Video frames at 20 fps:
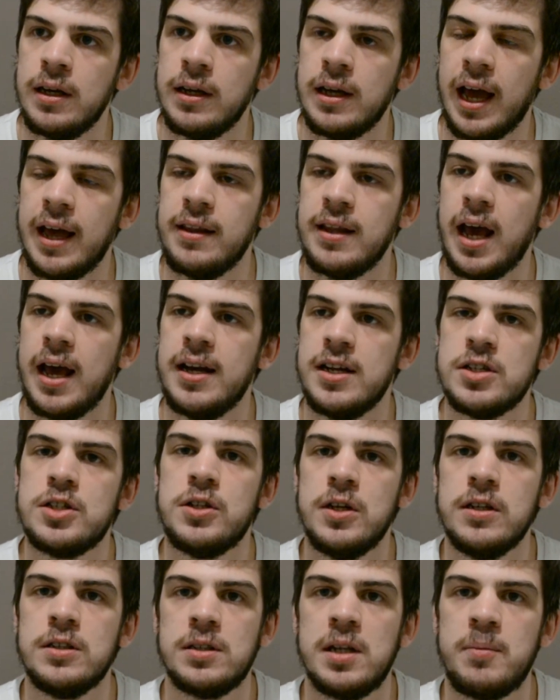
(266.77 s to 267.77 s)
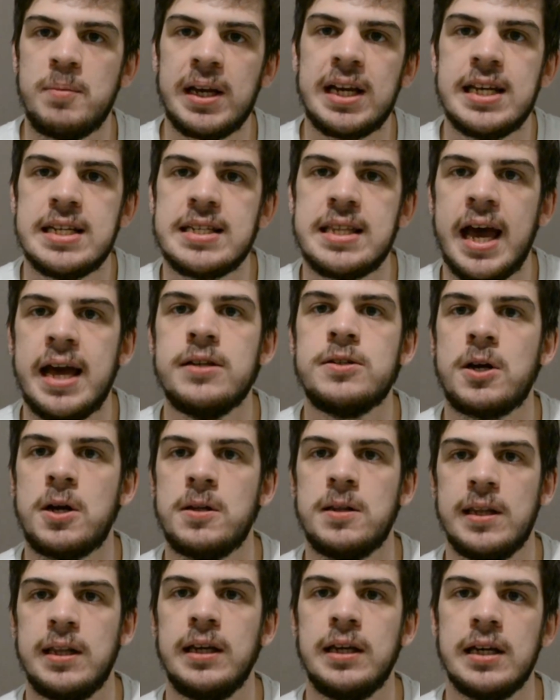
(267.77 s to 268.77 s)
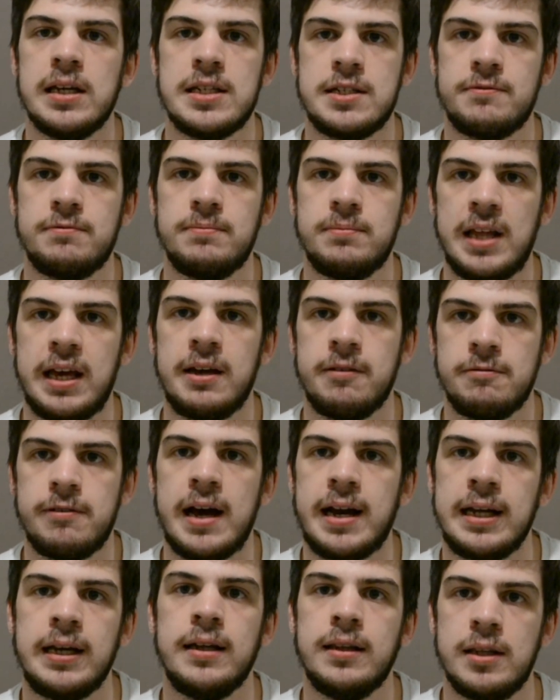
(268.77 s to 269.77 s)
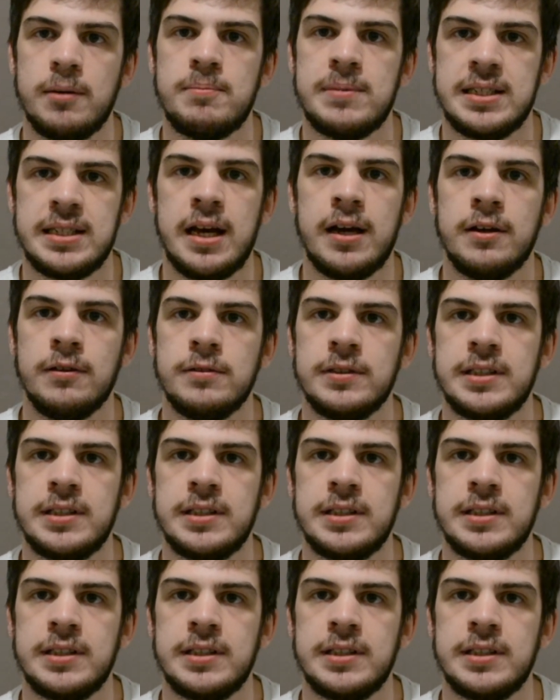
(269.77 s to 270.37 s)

And it's usually because they don't think they're funny themselves.